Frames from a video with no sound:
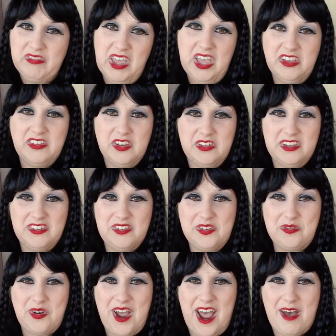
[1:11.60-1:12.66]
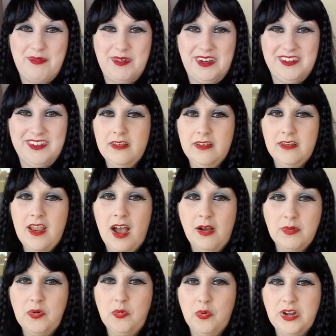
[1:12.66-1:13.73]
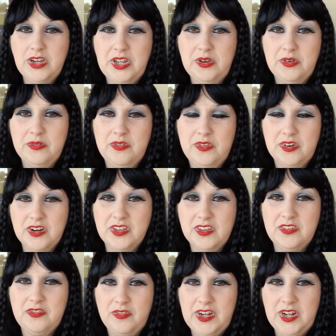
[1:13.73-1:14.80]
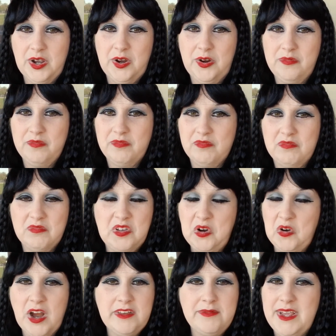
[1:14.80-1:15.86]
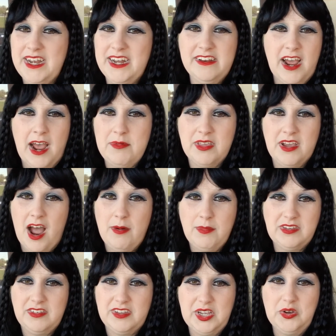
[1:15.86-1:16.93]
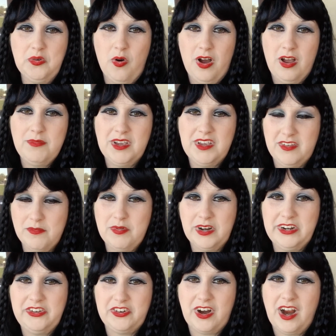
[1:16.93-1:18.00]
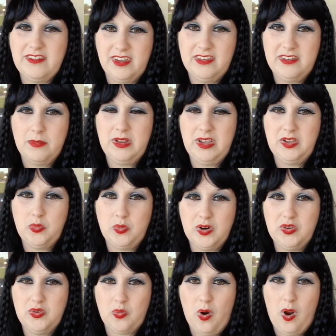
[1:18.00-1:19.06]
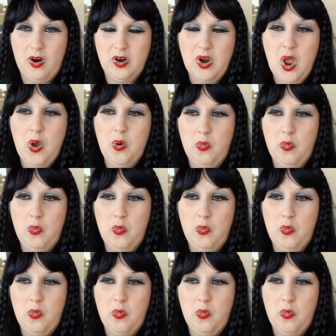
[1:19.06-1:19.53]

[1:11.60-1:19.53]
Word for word: and so this is what happens. Now I'm gonna warn you, during this video, correct me anytime in the comments that you want because I'm pretty sure I said some of these words wrong.